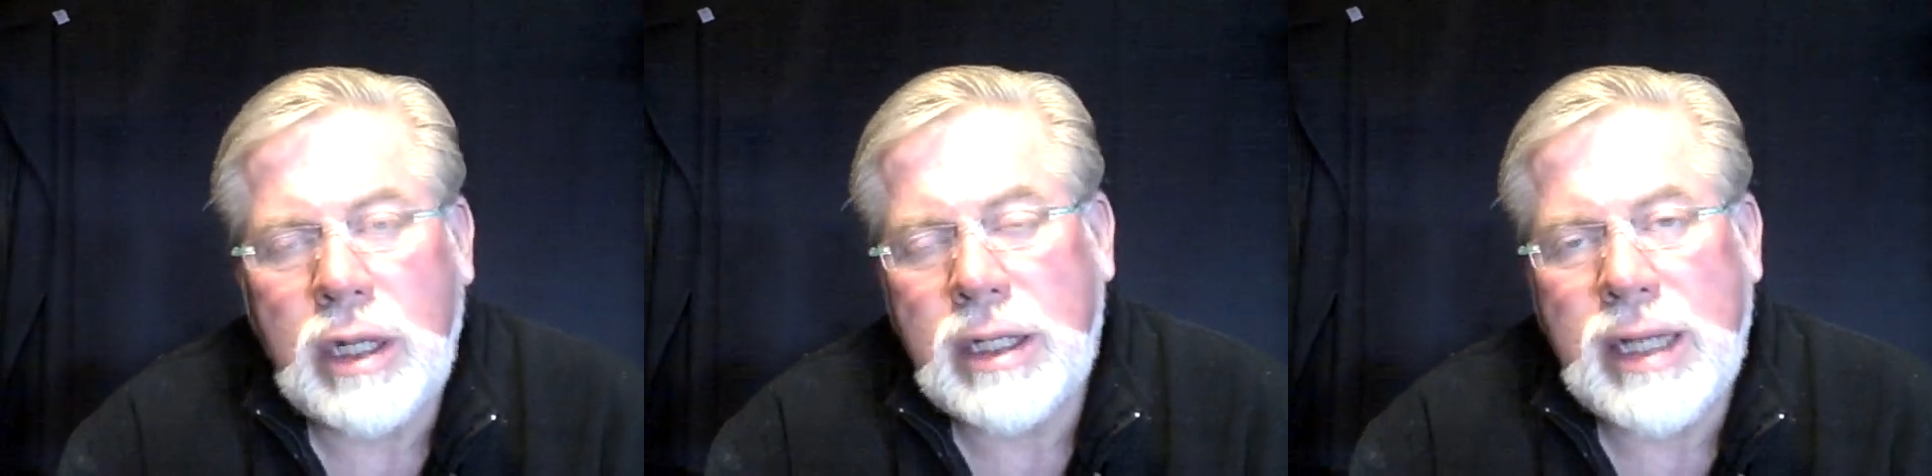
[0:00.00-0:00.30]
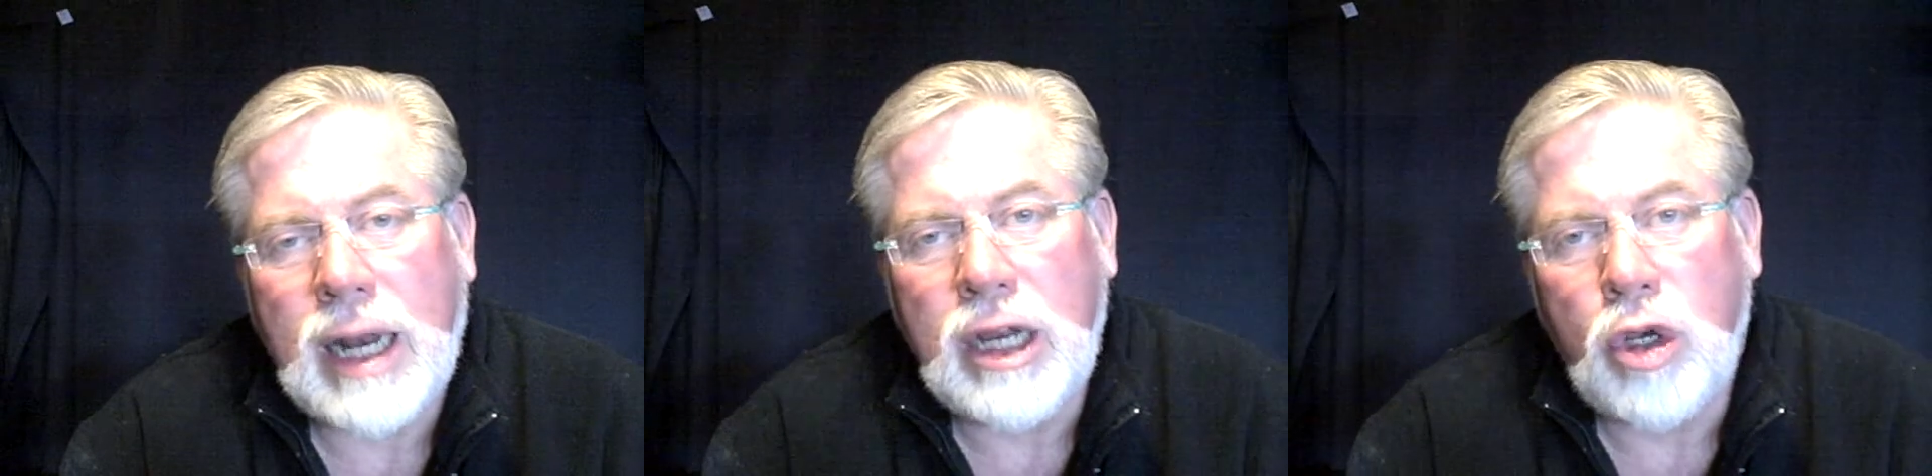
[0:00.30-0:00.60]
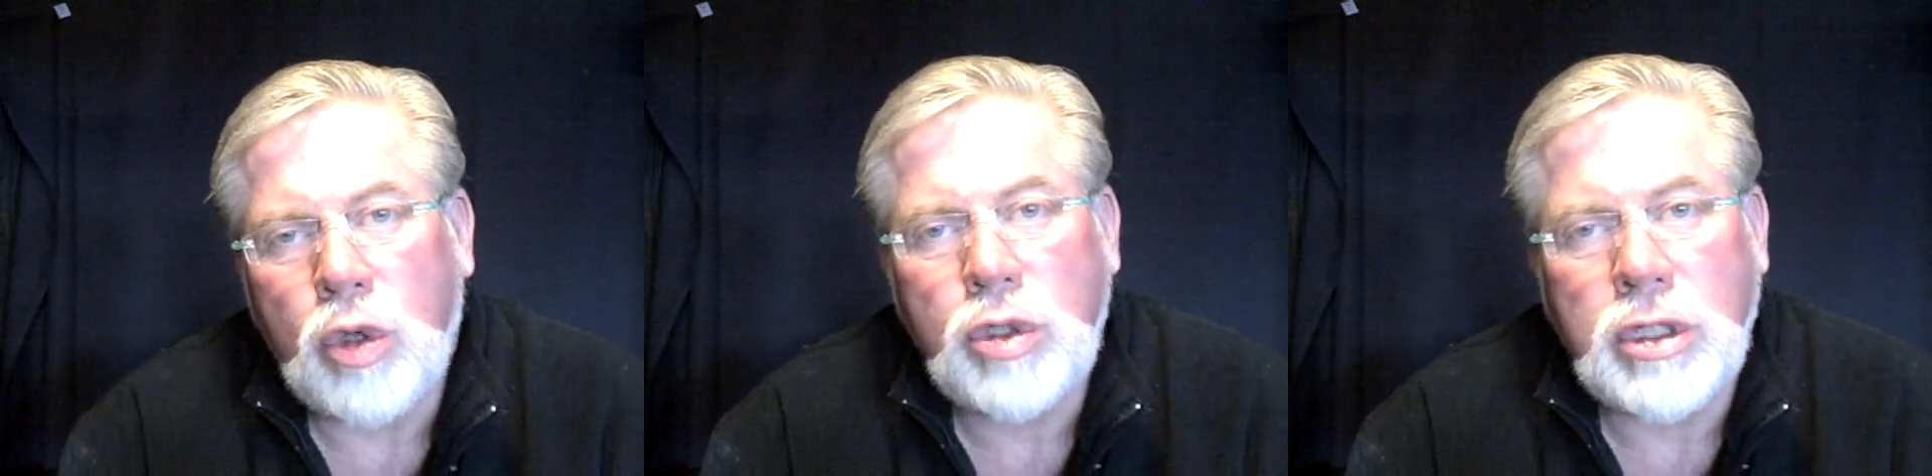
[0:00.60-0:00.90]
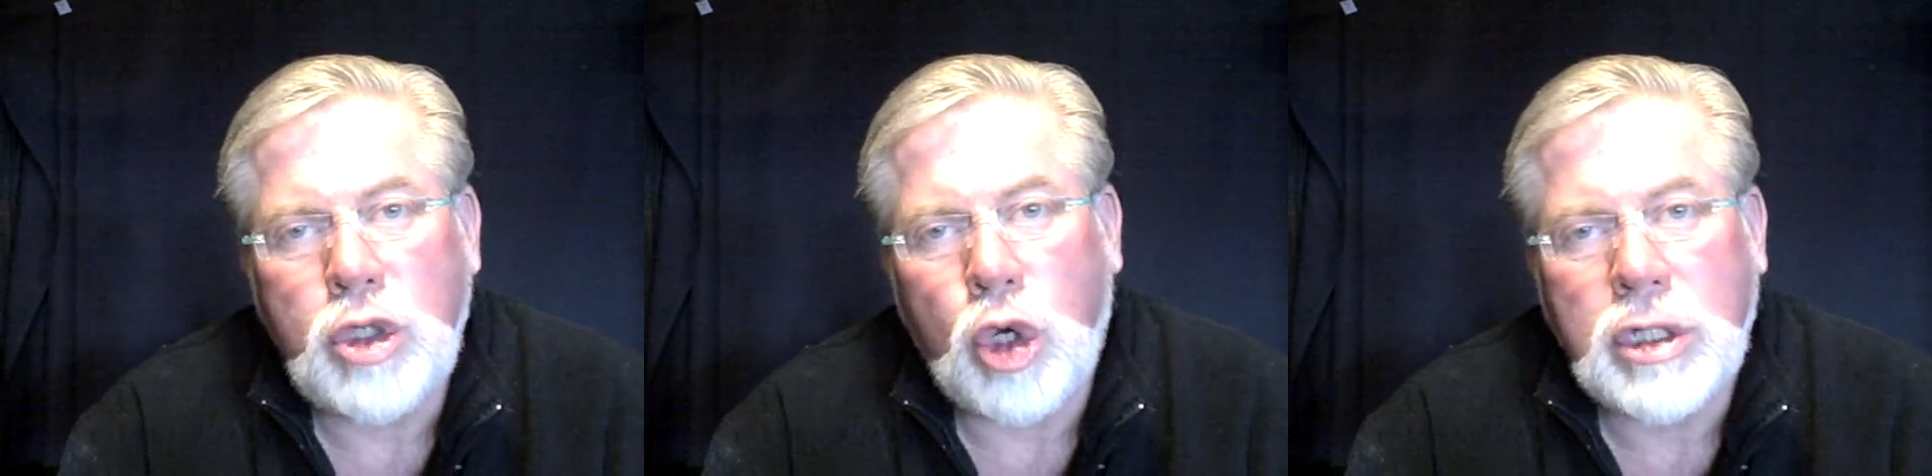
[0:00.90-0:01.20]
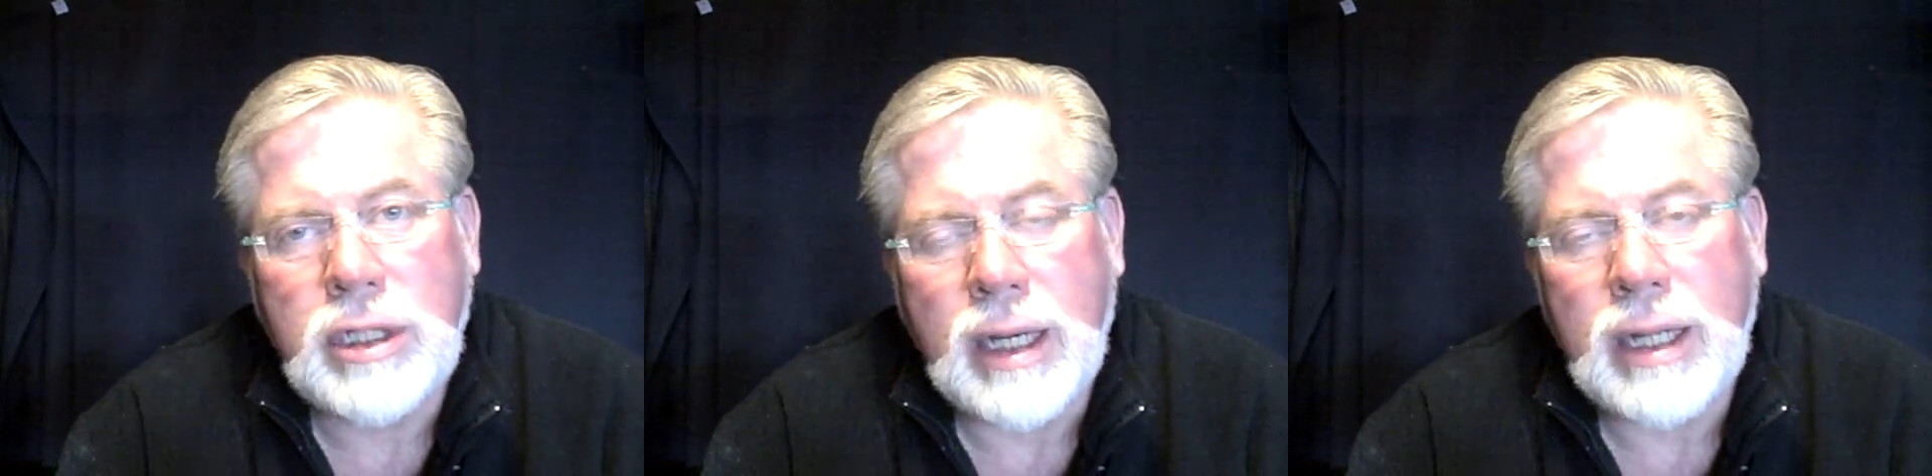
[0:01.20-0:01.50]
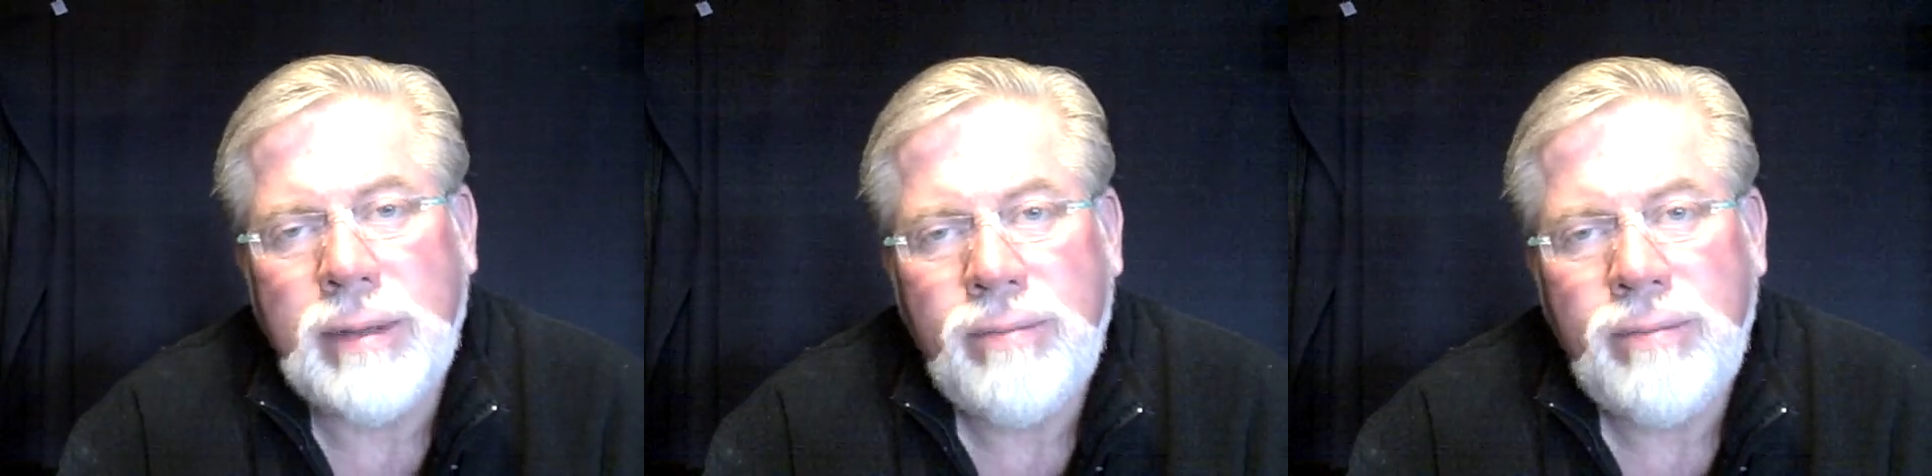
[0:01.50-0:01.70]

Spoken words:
in the Daily News in New York City.